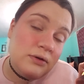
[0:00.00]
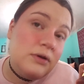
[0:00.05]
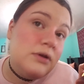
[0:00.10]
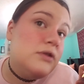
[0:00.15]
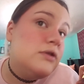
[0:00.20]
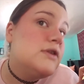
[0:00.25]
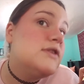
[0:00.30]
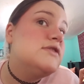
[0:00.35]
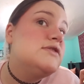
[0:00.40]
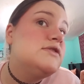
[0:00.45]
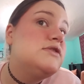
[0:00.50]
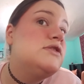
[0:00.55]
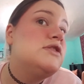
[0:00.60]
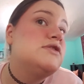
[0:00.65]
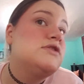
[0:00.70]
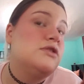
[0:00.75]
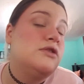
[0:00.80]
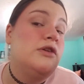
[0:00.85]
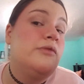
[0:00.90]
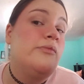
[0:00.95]
Does
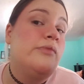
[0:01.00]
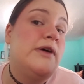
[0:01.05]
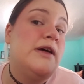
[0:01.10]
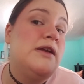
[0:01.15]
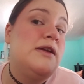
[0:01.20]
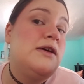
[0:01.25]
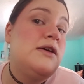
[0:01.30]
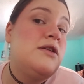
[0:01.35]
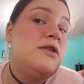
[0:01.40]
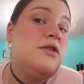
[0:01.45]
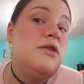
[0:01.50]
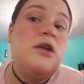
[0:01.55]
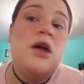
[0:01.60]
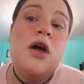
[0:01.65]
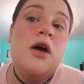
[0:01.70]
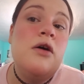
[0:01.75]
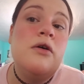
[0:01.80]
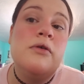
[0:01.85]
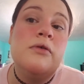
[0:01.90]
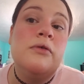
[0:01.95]
it look blended?
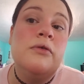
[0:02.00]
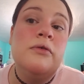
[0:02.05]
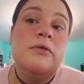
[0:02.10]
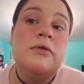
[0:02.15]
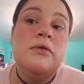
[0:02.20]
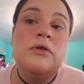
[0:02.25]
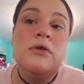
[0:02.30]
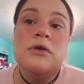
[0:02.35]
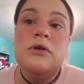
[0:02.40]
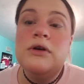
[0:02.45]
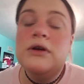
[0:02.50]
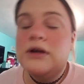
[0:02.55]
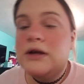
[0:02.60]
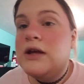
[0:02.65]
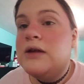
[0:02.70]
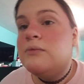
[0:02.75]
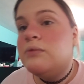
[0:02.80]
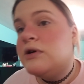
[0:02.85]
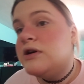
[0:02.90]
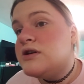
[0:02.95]
No. In
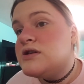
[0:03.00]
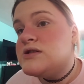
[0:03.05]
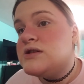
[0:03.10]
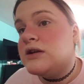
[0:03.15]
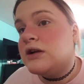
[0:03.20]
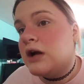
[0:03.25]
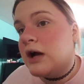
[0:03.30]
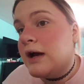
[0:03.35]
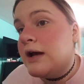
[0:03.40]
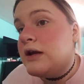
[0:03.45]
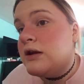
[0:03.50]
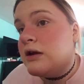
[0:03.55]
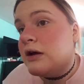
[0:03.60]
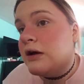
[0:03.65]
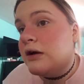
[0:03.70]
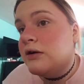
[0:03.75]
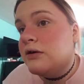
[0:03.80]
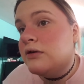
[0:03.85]
person, kinda.